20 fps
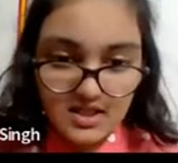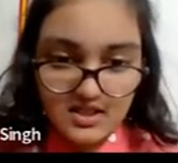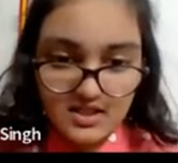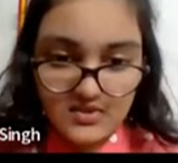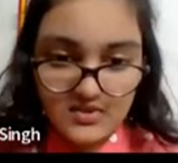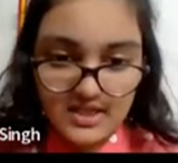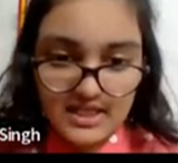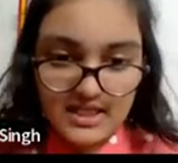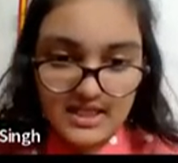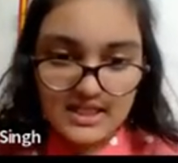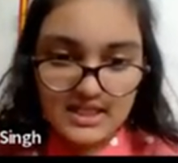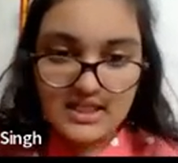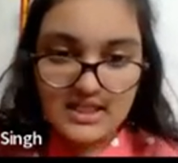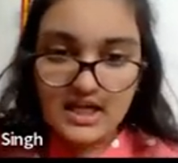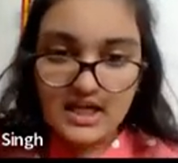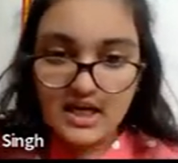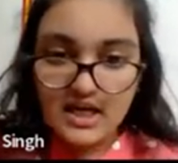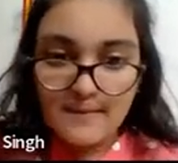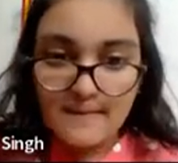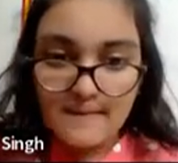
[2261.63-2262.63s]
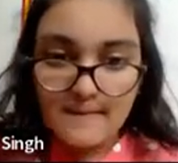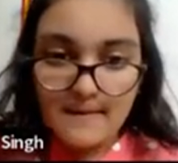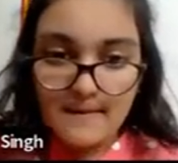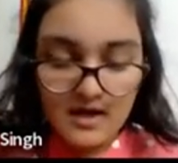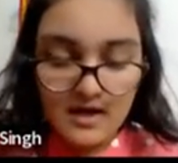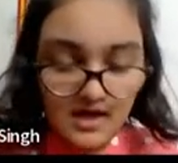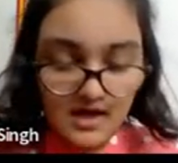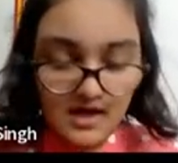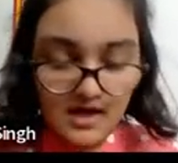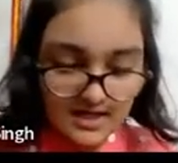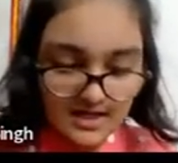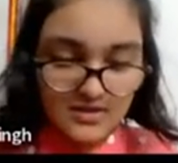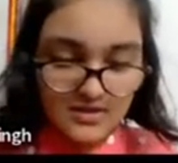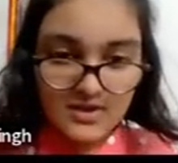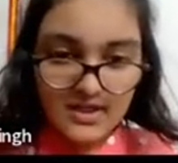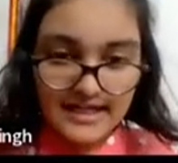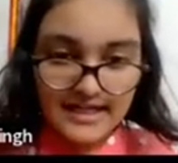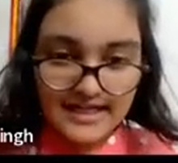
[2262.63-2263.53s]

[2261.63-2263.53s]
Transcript: you can add or